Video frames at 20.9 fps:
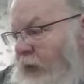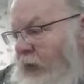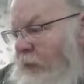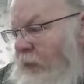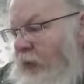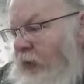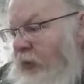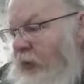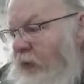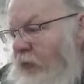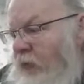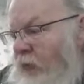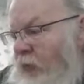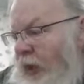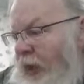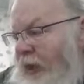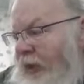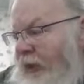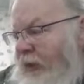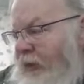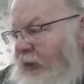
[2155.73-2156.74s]
But on
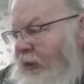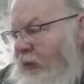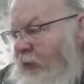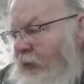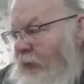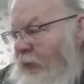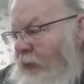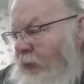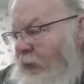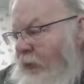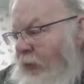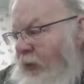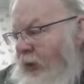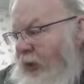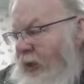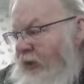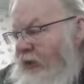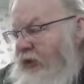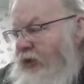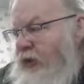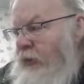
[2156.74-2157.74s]
Reddit, when
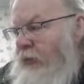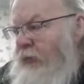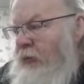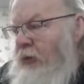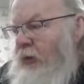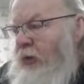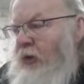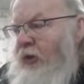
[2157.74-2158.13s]
I showed